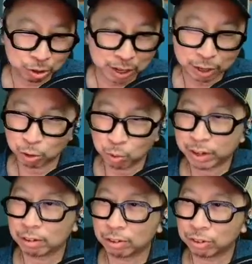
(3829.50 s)
you guys are
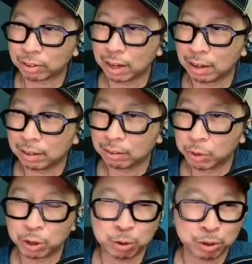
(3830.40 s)
regulars and
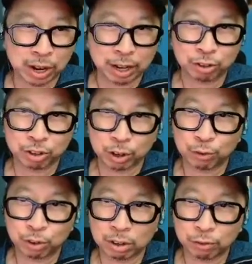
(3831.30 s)
we know you guys are here
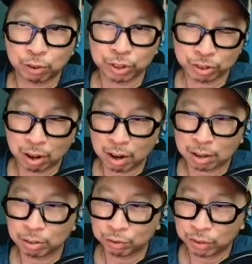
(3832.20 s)
for the talk
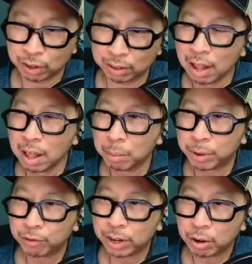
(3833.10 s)
and the fun, but
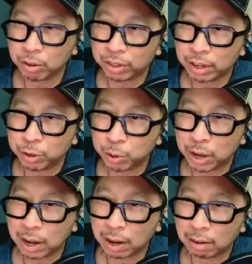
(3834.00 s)
every now and then you
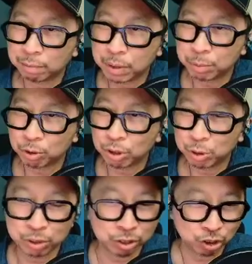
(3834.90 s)
have people who are
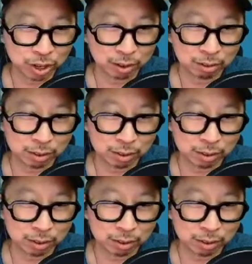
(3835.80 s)
new to the channel